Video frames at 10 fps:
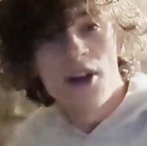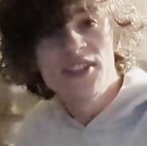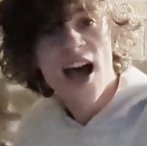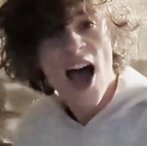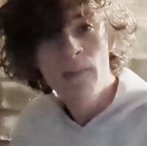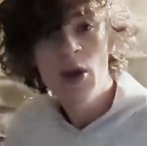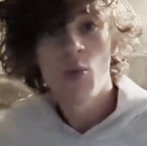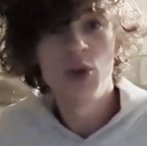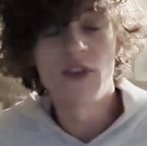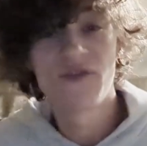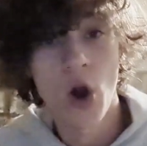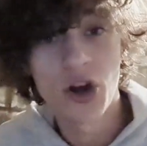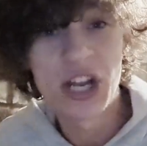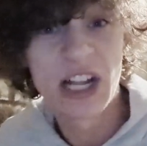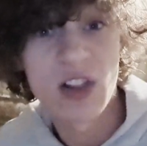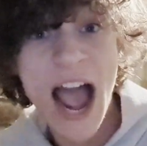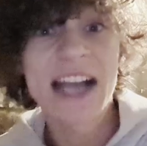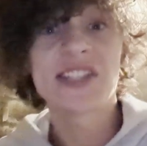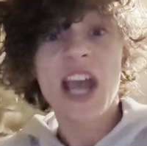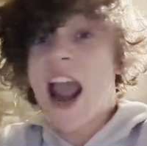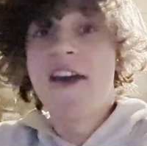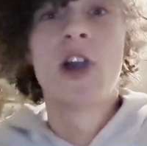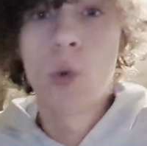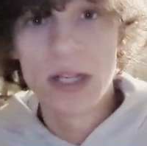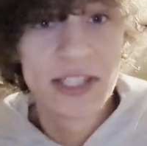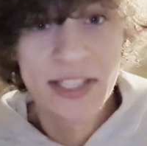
one time when you farted in class, everyone